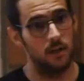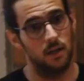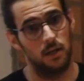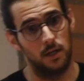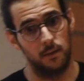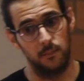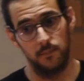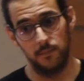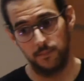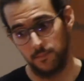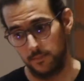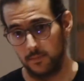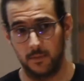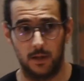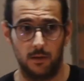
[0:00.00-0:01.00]

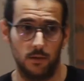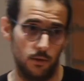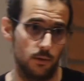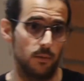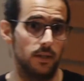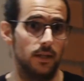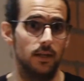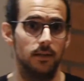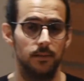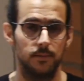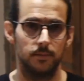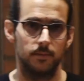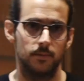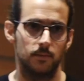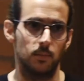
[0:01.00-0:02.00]
And you don't want that.
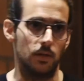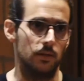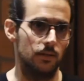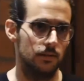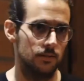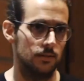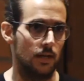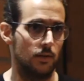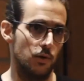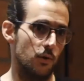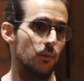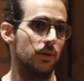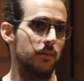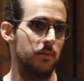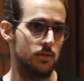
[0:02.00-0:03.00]
Well, like you don't
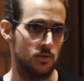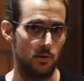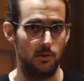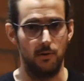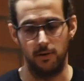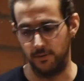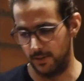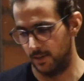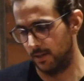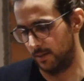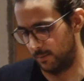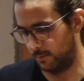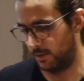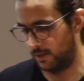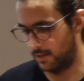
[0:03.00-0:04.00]
want the bus running you over,
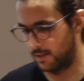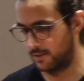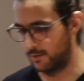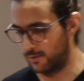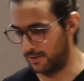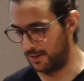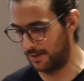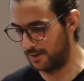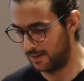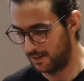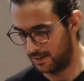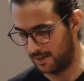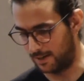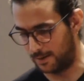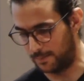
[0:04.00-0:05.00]
but that's a different
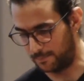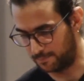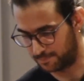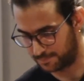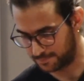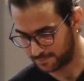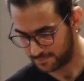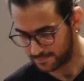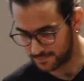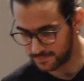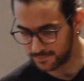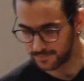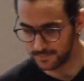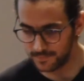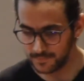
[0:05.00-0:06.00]
thing.
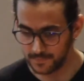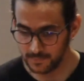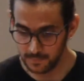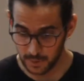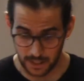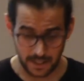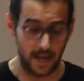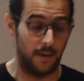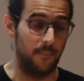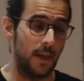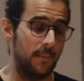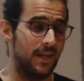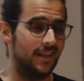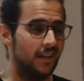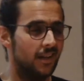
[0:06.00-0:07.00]
But yeah, I
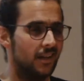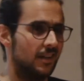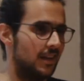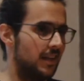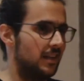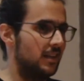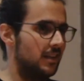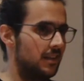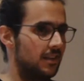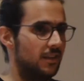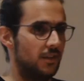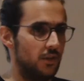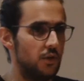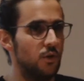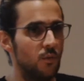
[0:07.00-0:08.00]
mean, like
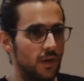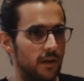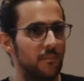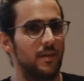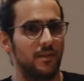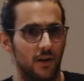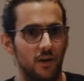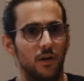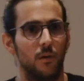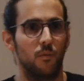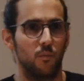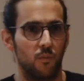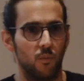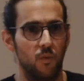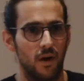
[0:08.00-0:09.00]
you don't want to be the only
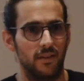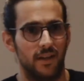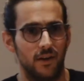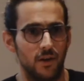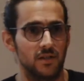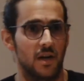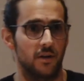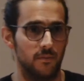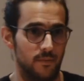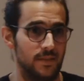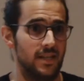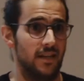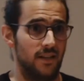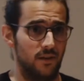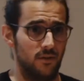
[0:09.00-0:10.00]
one that knows how to
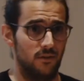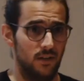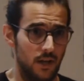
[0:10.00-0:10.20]
maintain the code.